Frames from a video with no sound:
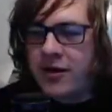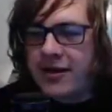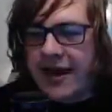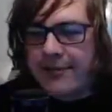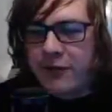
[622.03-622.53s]

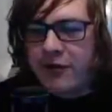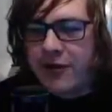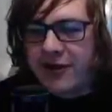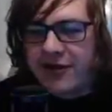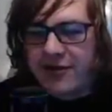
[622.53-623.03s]
gain more
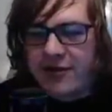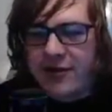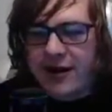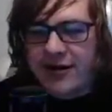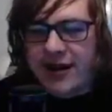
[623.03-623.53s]
momentum depending
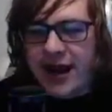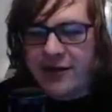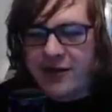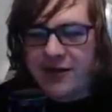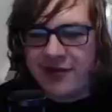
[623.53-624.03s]
on like how you
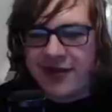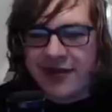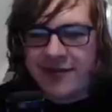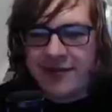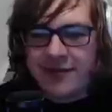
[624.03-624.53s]
do
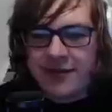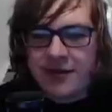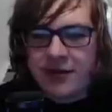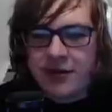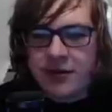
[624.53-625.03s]
stuff.
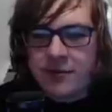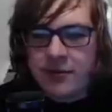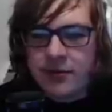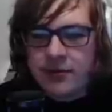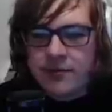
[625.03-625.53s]

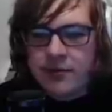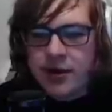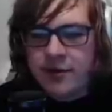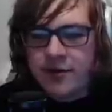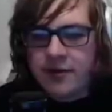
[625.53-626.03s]

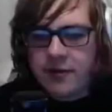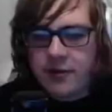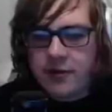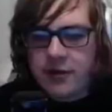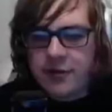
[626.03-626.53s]
Oops.
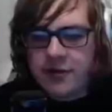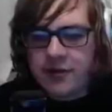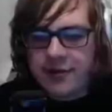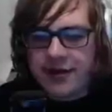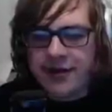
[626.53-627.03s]
Oops,
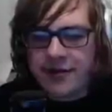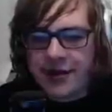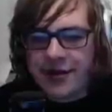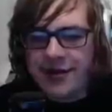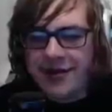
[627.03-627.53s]
come on, there we go.